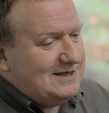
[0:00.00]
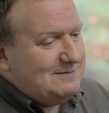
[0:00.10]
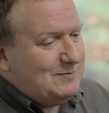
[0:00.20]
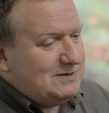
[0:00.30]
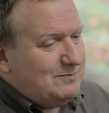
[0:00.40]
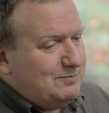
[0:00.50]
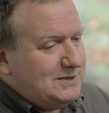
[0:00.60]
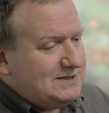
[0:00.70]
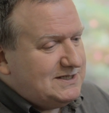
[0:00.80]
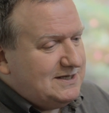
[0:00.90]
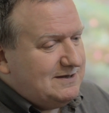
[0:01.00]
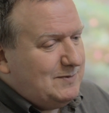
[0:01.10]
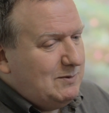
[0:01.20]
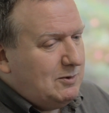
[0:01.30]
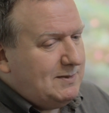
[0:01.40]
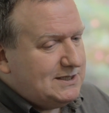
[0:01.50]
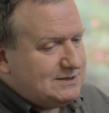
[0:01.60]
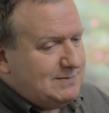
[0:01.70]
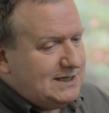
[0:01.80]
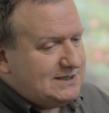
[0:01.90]
But people
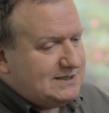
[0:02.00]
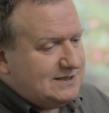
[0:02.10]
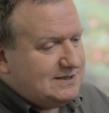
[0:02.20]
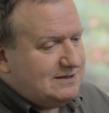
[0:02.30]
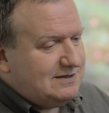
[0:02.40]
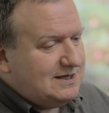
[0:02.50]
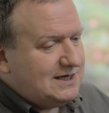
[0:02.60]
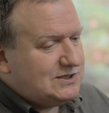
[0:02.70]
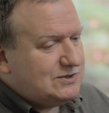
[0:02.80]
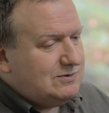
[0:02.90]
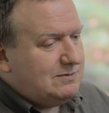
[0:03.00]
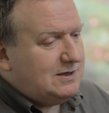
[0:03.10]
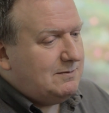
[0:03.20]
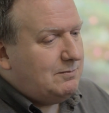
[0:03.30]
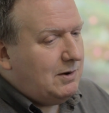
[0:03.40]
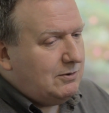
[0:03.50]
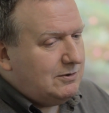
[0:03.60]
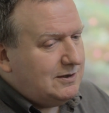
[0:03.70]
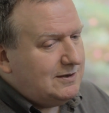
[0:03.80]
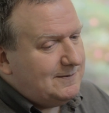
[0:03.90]
made the thing into a
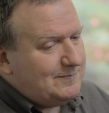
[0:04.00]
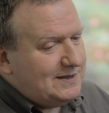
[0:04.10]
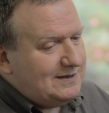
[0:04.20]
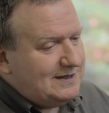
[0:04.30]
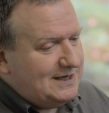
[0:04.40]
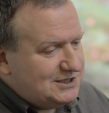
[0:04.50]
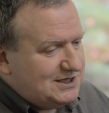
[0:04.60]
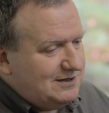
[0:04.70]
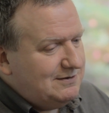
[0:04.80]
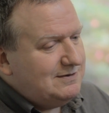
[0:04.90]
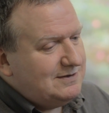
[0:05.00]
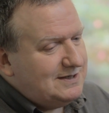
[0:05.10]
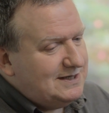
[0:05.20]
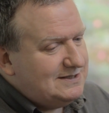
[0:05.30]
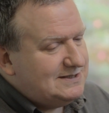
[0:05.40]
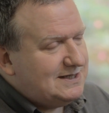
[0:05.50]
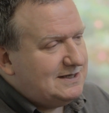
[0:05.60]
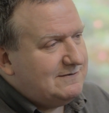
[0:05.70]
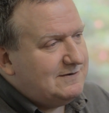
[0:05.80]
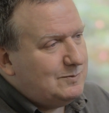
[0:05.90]
moral issue
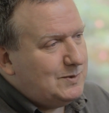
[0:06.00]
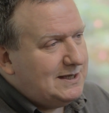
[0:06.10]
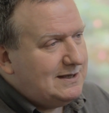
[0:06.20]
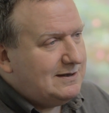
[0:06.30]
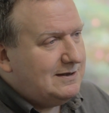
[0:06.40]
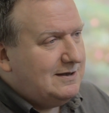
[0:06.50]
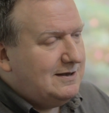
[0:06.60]
instead of it being